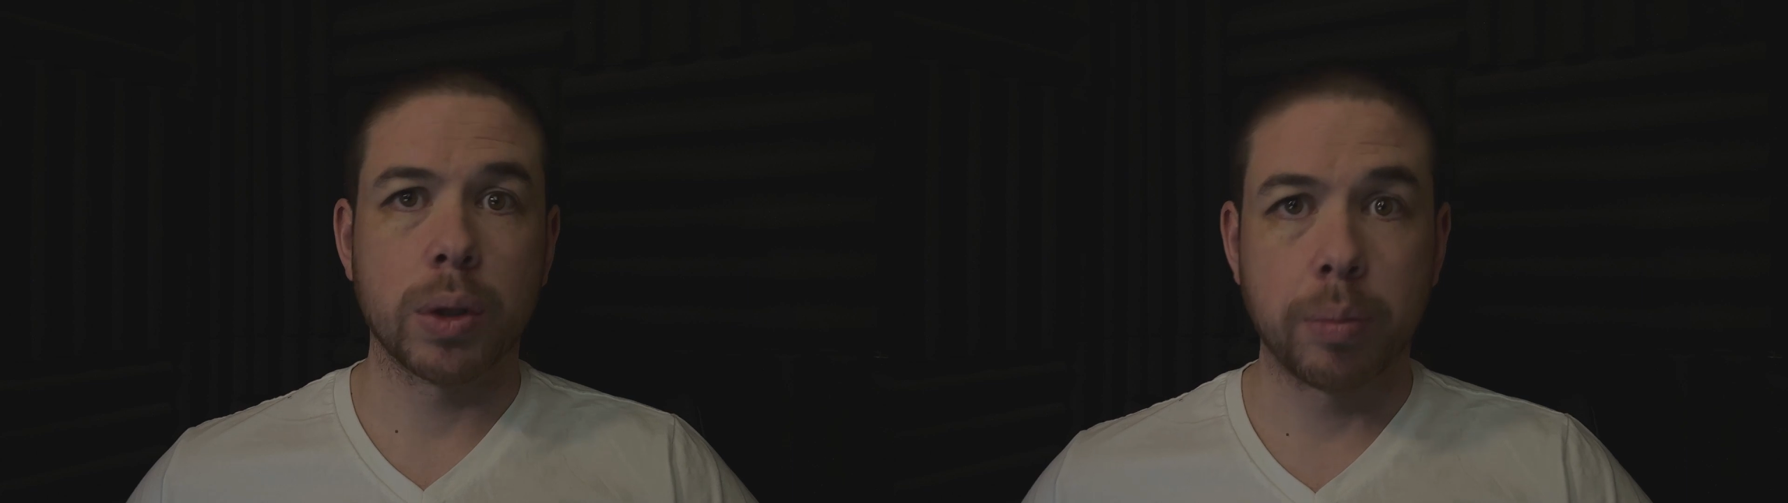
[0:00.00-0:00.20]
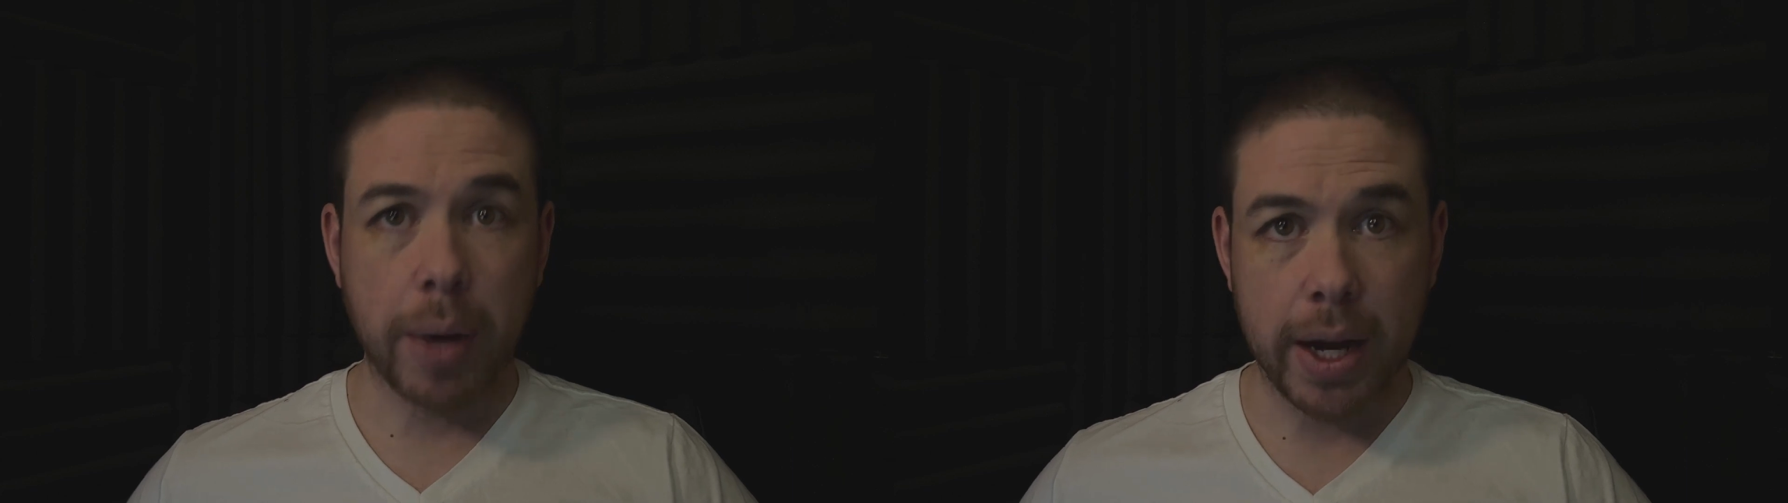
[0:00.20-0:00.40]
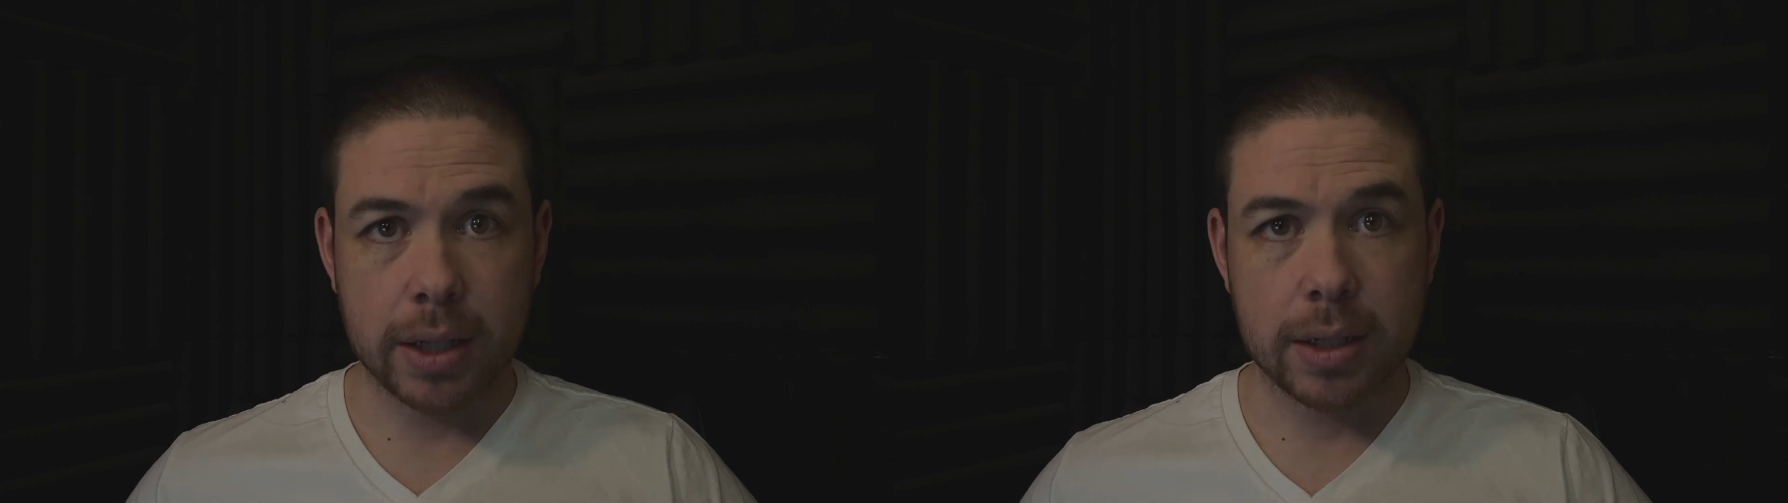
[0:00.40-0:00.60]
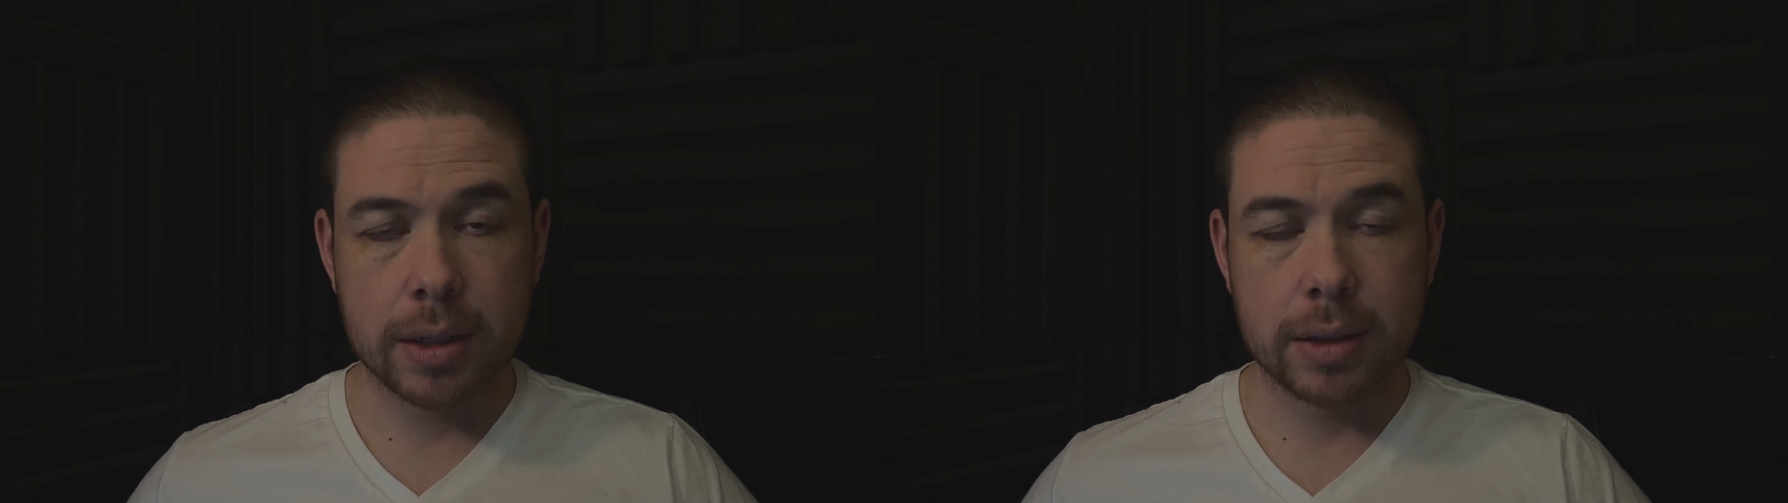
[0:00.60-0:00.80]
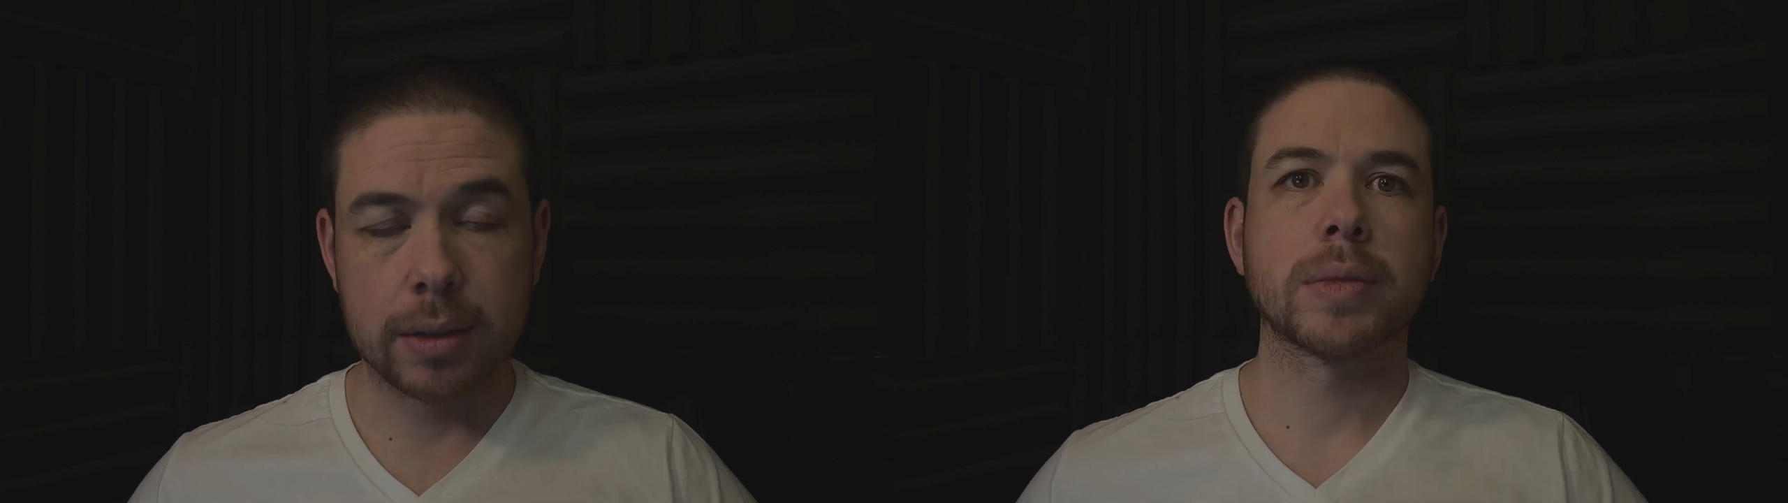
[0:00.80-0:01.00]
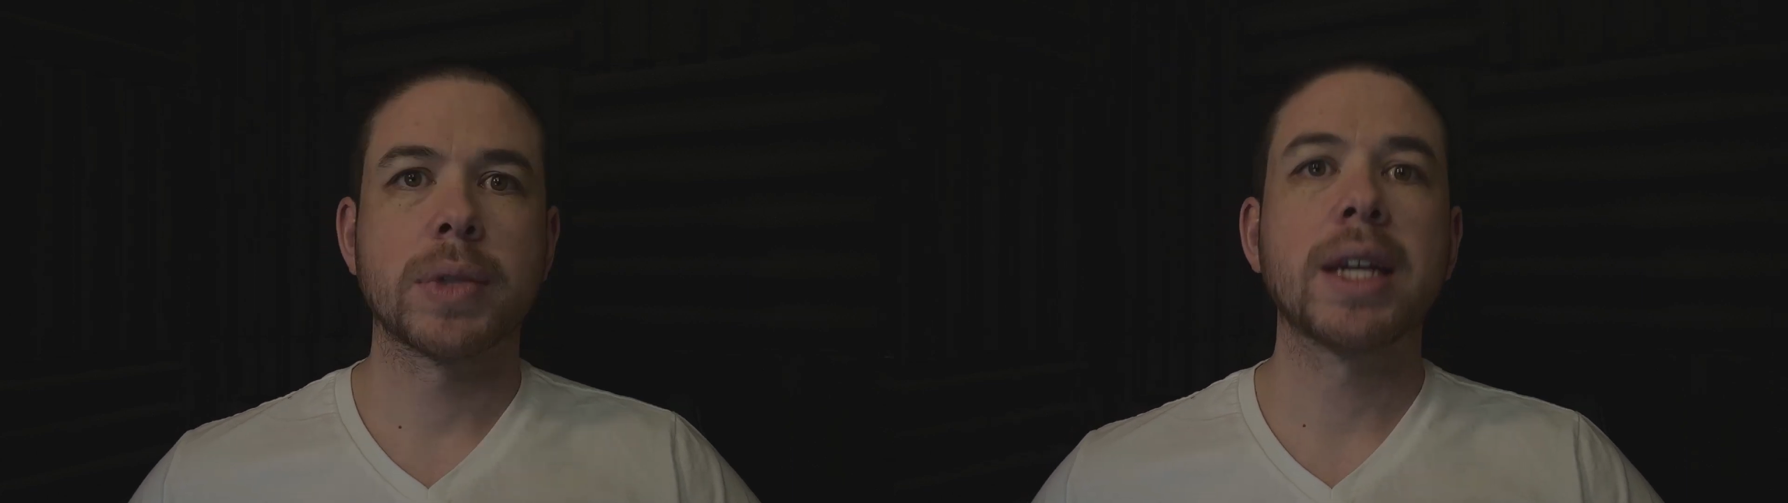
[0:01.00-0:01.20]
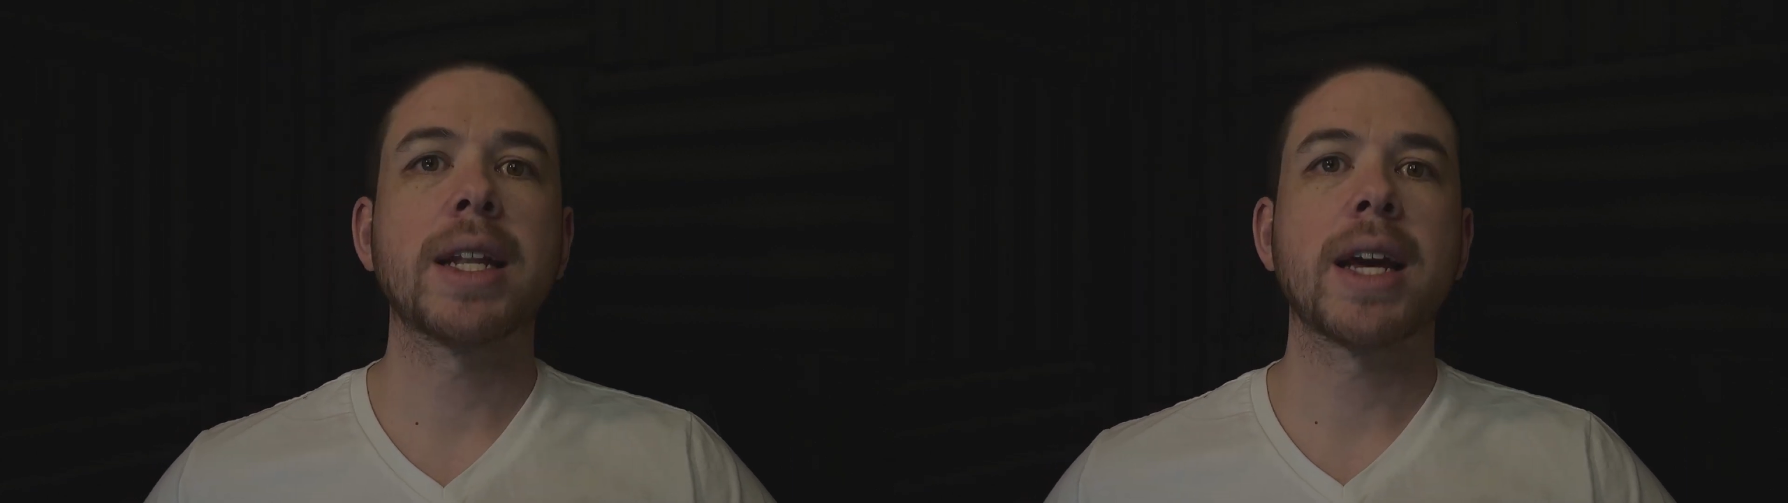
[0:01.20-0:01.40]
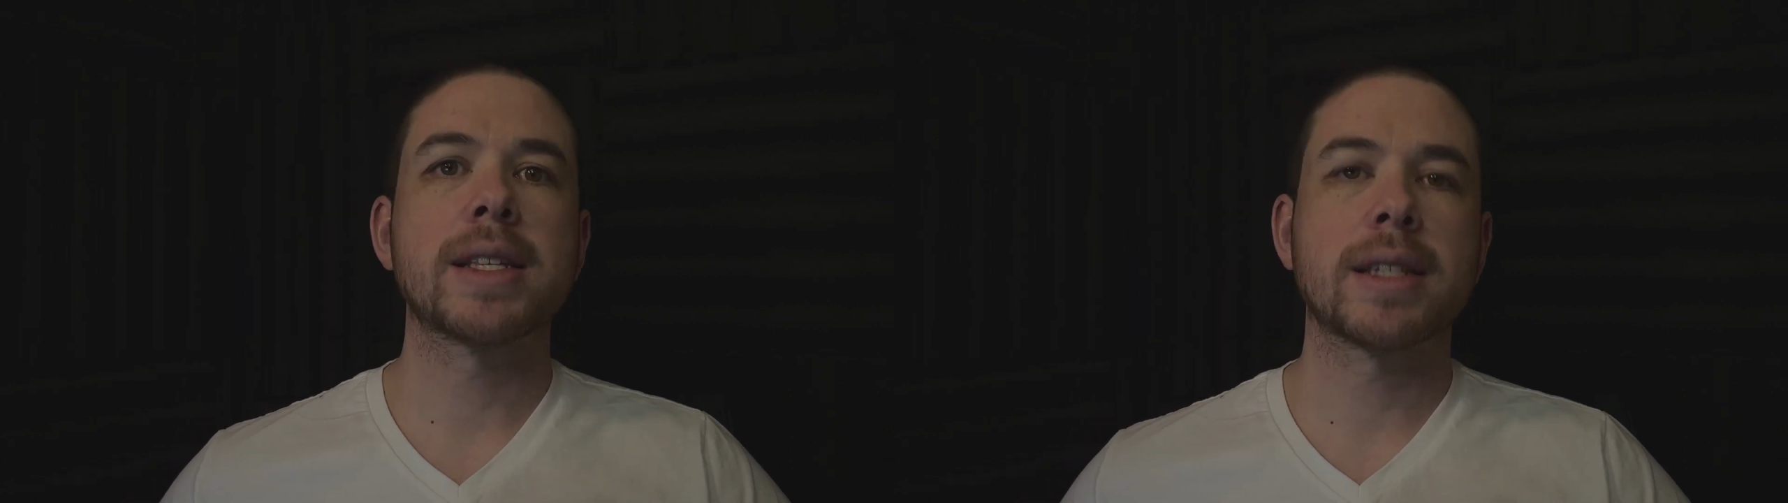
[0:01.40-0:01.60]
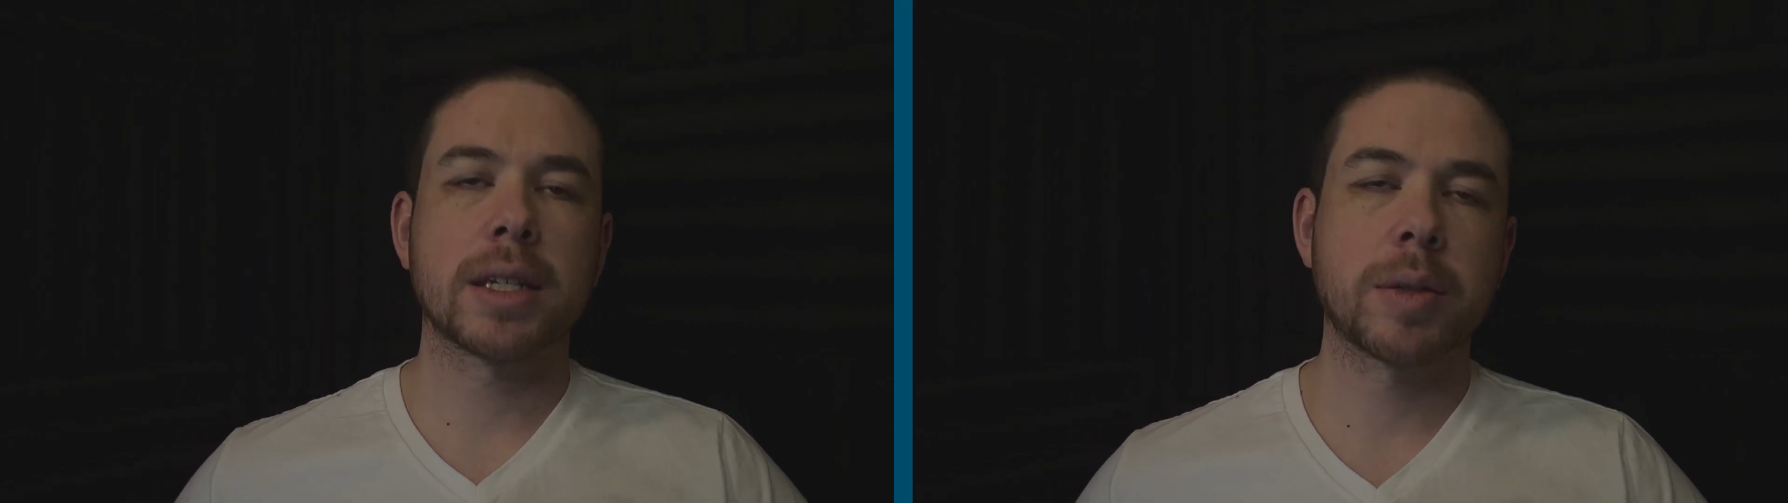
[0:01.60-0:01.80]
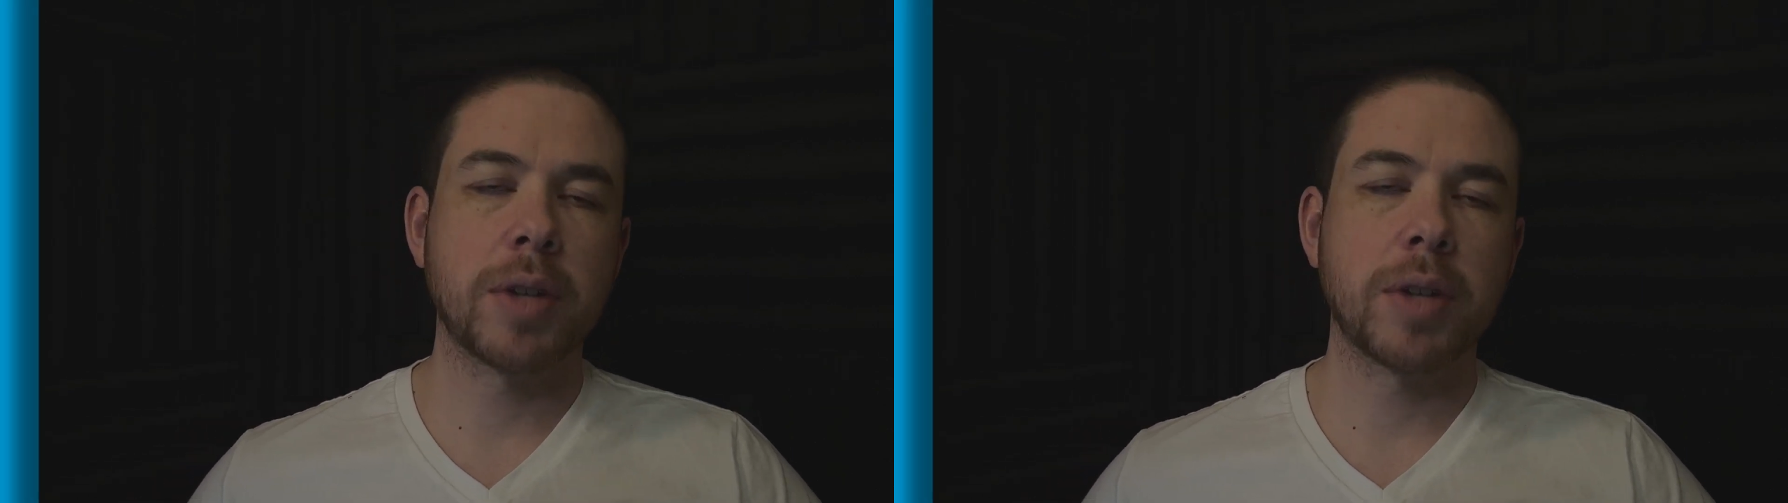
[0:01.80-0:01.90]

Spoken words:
biased. Inline 6